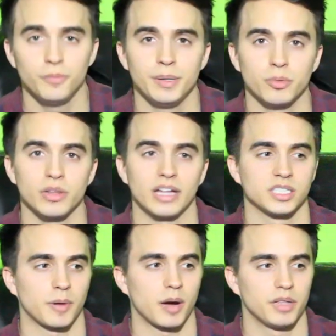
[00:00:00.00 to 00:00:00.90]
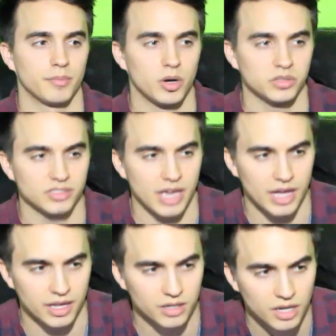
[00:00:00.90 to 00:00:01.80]
2 people that inspire me the most,
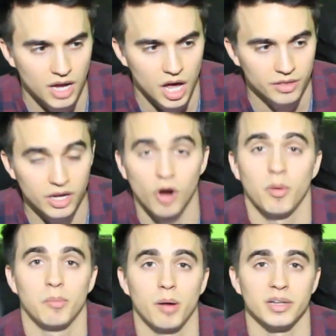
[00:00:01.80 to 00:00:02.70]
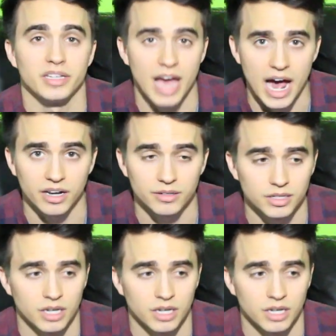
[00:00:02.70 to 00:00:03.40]
and they are my mom and dad.